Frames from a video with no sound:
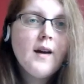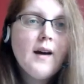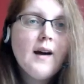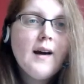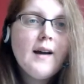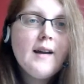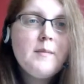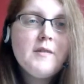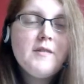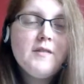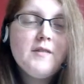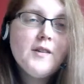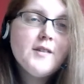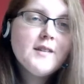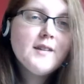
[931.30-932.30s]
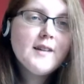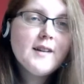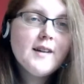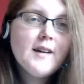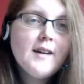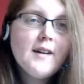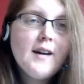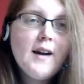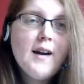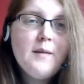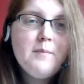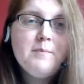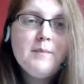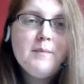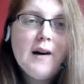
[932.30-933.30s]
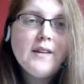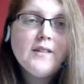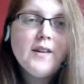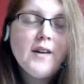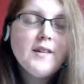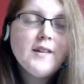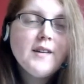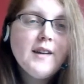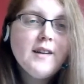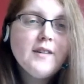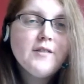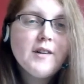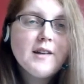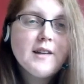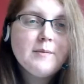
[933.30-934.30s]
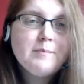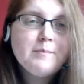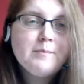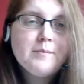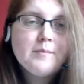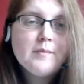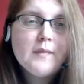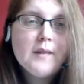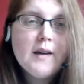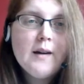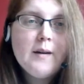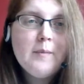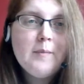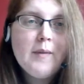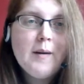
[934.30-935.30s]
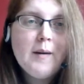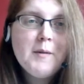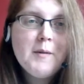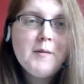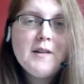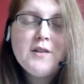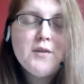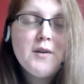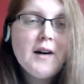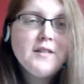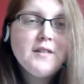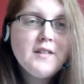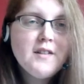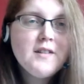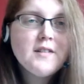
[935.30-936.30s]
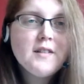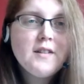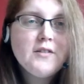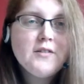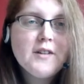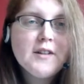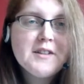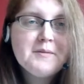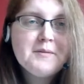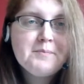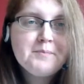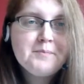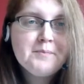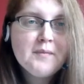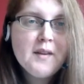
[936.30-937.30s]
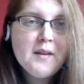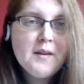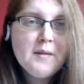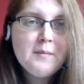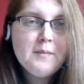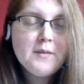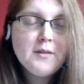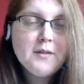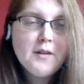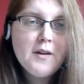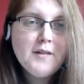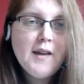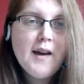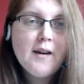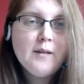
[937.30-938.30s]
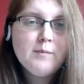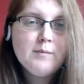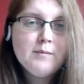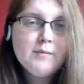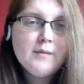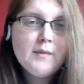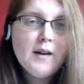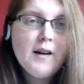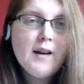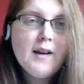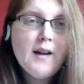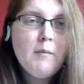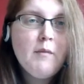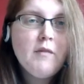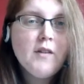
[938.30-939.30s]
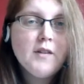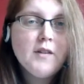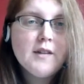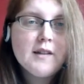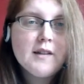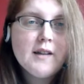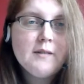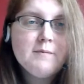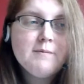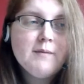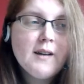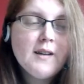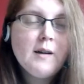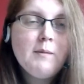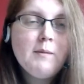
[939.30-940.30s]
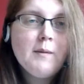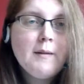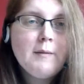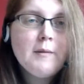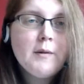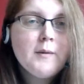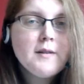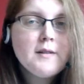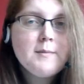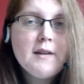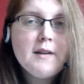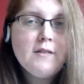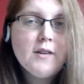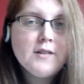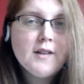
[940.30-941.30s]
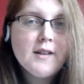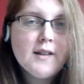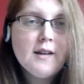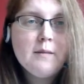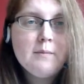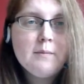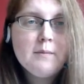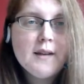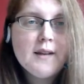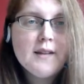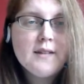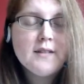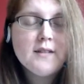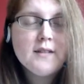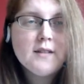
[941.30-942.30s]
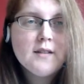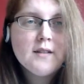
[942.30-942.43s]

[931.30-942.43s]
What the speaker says: I am a floss licker. I don't own a needle threader. I'm not really sure how to use a needle threader. So yeah, I am a floss licker, and I probably will always be a floss licker because